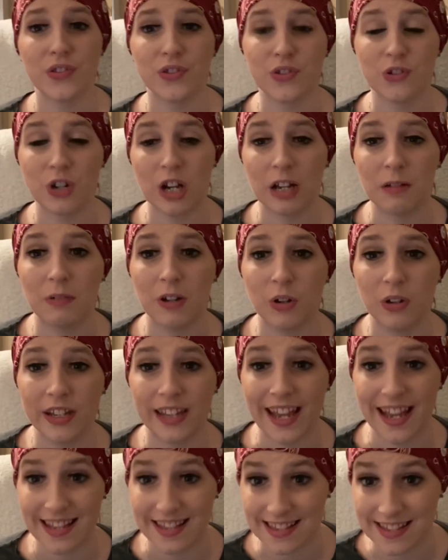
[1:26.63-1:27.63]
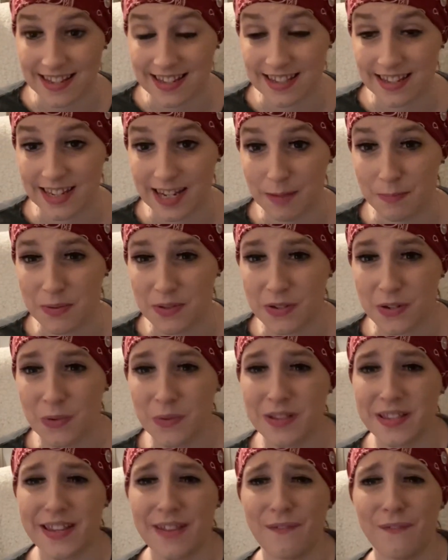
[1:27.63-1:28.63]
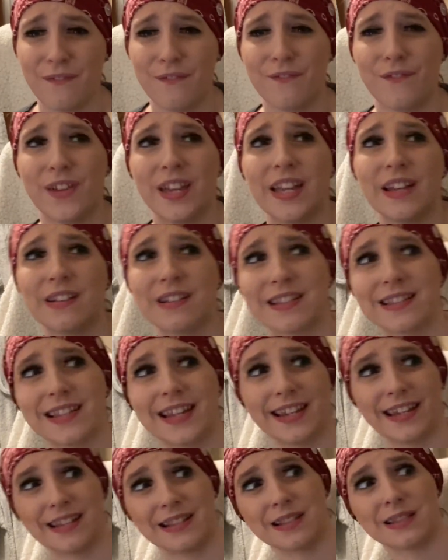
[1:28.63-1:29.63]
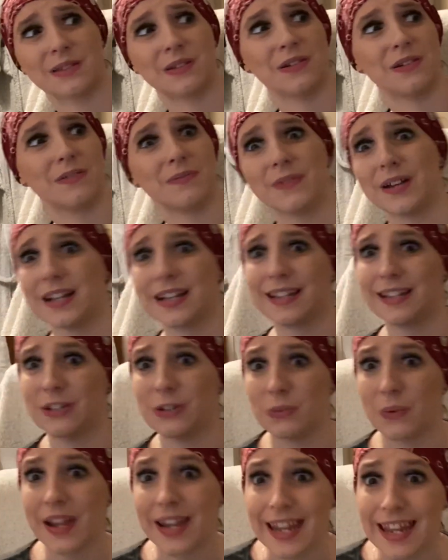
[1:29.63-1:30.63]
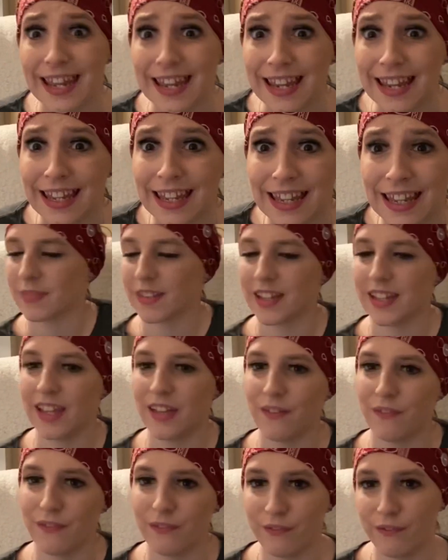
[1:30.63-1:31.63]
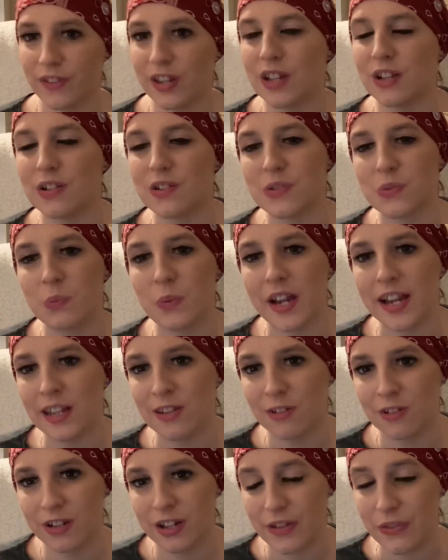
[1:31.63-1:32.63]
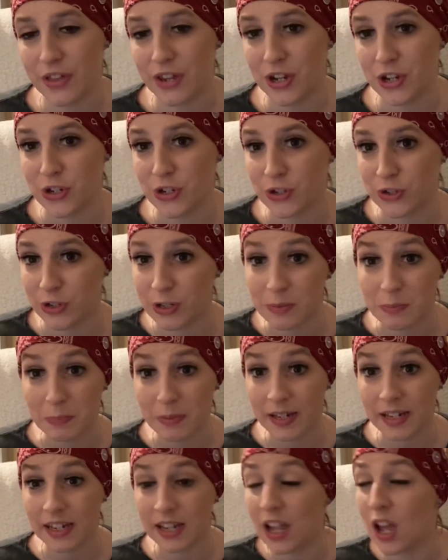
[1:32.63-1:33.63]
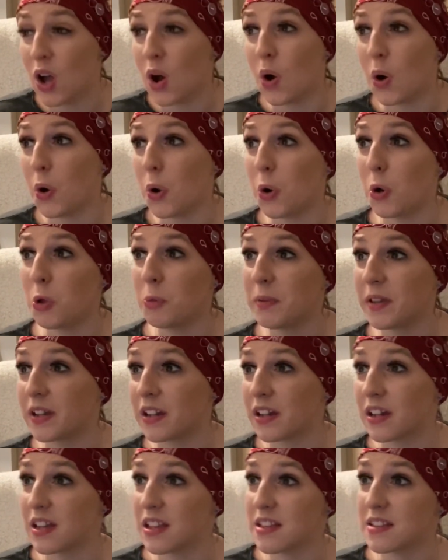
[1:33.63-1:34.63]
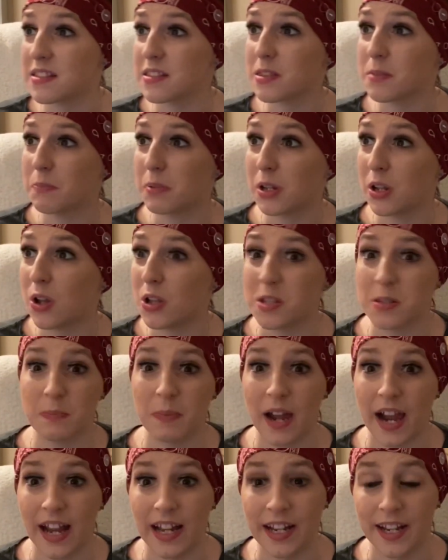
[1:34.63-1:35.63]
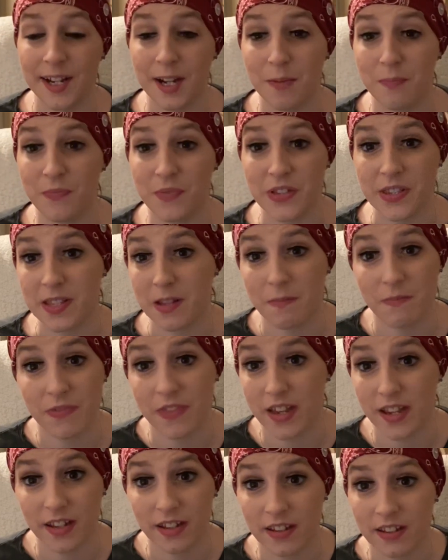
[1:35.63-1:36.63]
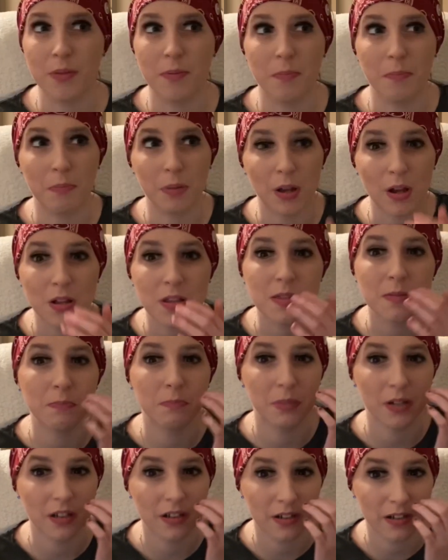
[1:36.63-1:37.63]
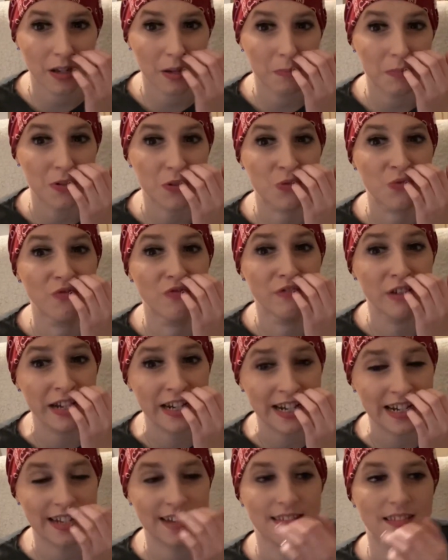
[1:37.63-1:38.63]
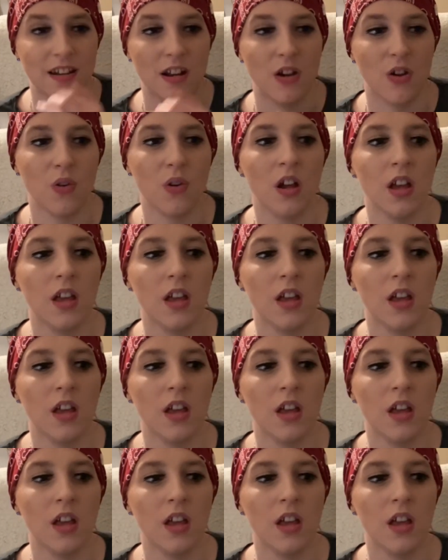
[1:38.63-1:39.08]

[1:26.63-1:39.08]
drama only has 16 episodes, it feels like it's got fucking 20. It feels way longer than it should be, all because the plot's piling up for something. Plots build-up is really slow,